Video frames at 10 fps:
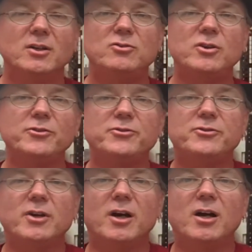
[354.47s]

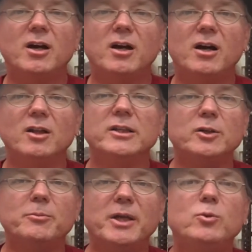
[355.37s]
just uh, a
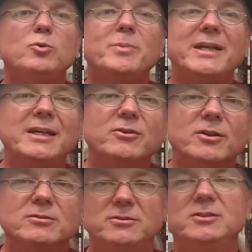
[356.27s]
little bit, un
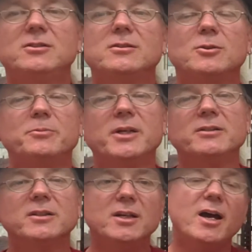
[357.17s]
poquito, just a little
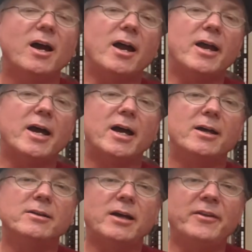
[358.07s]
bit.
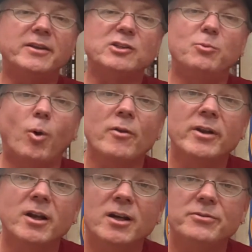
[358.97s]
And I think that's more
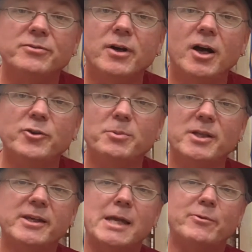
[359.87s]
than enough uh, to
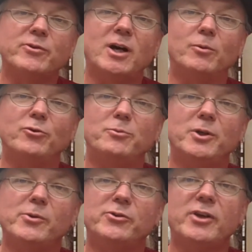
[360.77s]
play the game if you're not real
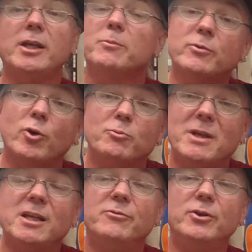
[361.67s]
familiar with the setting. But of course, many of